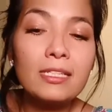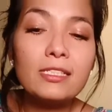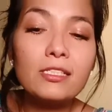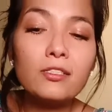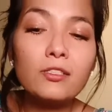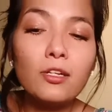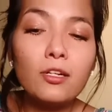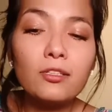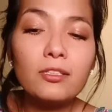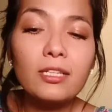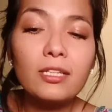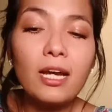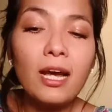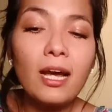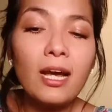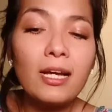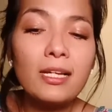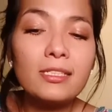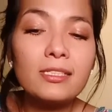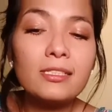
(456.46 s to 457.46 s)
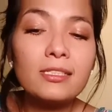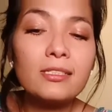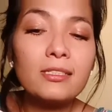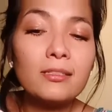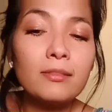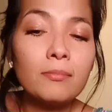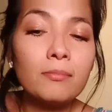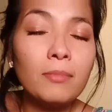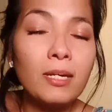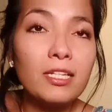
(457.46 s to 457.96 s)
not as
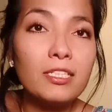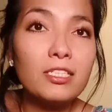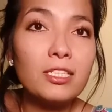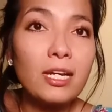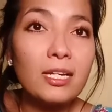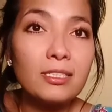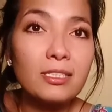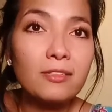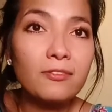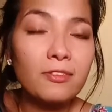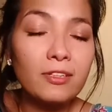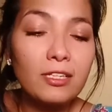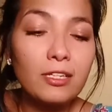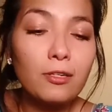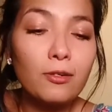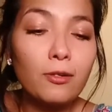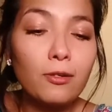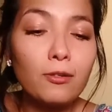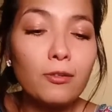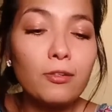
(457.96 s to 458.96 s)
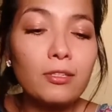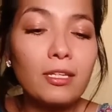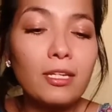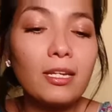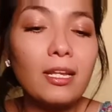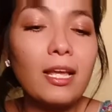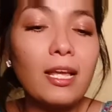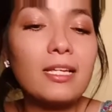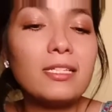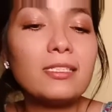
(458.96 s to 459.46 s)
much as the vinicolor
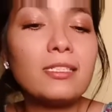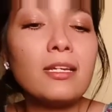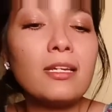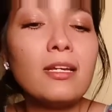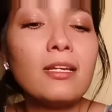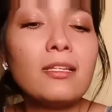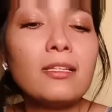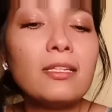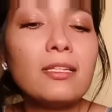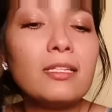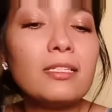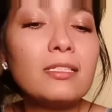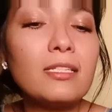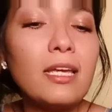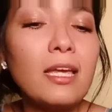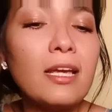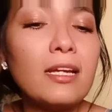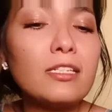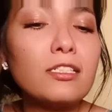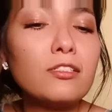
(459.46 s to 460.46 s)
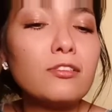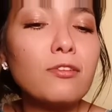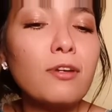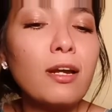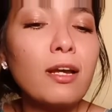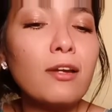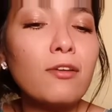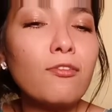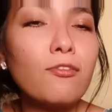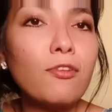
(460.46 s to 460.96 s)
that has this
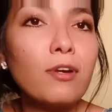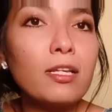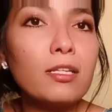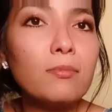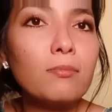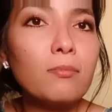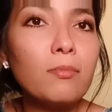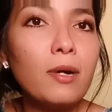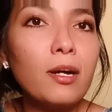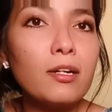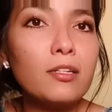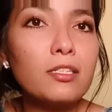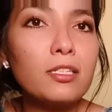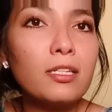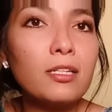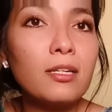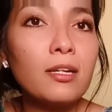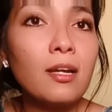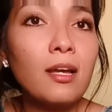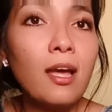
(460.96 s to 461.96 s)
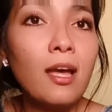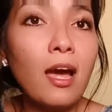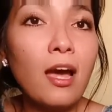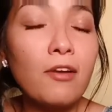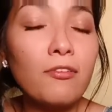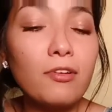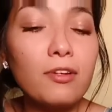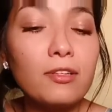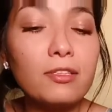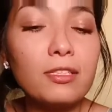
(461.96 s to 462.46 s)
extra red margin
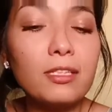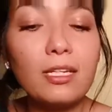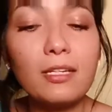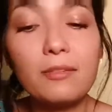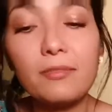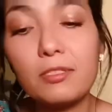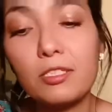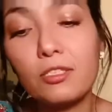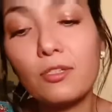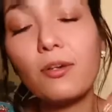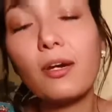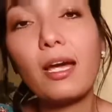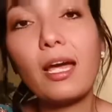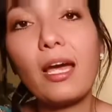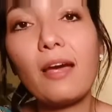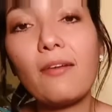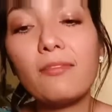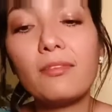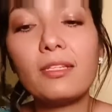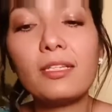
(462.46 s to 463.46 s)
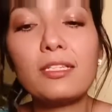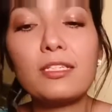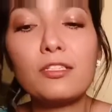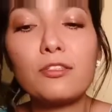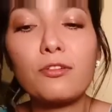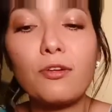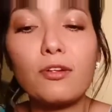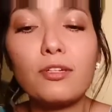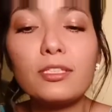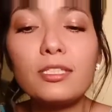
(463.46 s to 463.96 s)
around the leaves. So I have this
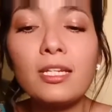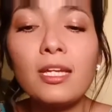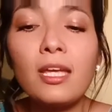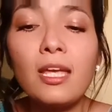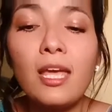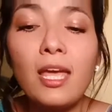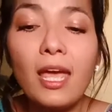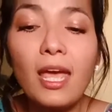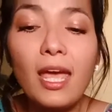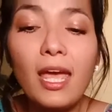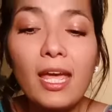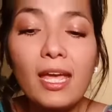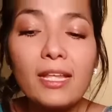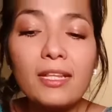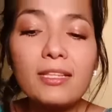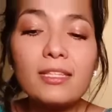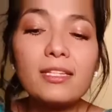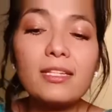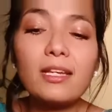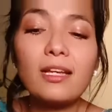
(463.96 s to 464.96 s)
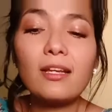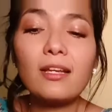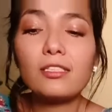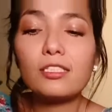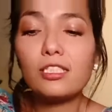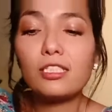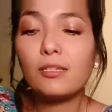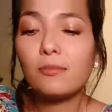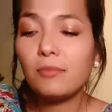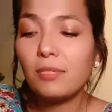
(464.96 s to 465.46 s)
cross. And
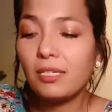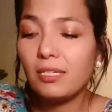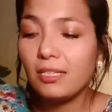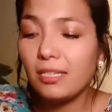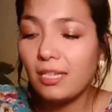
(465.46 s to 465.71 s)
something that